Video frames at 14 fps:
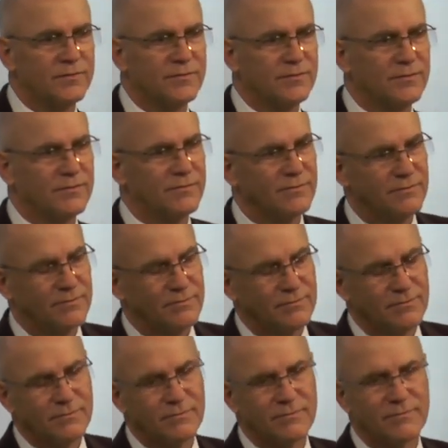
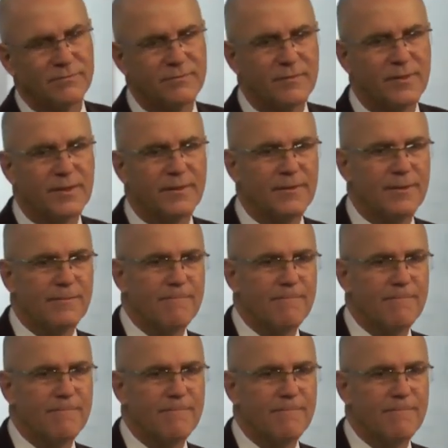[no speech]